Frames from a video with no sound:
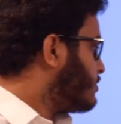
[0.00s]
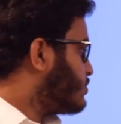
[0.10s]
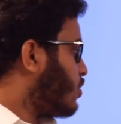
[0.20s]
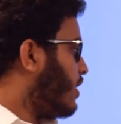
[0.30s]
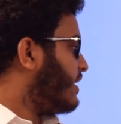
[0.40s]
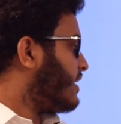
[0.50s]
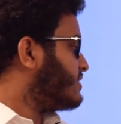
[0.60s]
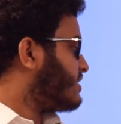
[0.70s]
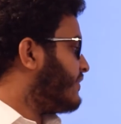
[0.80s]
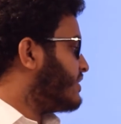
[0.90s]
Soil
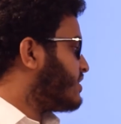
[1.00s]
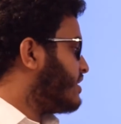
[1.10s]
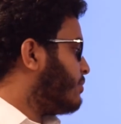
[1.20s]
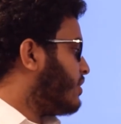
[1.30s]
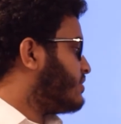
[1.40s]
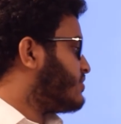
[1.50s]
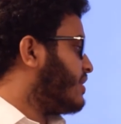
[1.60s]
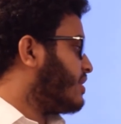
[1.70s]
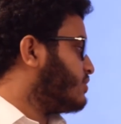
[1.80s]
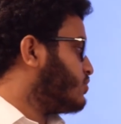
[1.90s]
Conservation
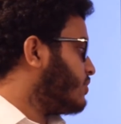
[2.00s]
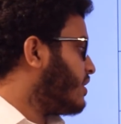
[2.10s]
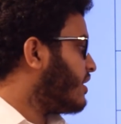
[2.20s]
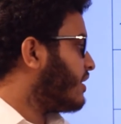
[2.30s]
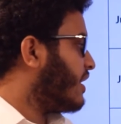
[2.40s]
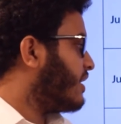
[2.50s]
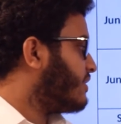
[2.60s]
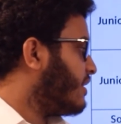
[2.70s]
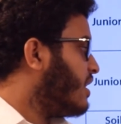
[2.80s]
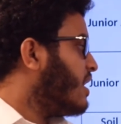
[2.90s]
Demonstrator Junior Grade
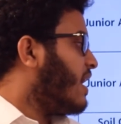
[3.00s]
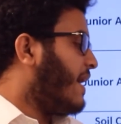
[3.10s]
three,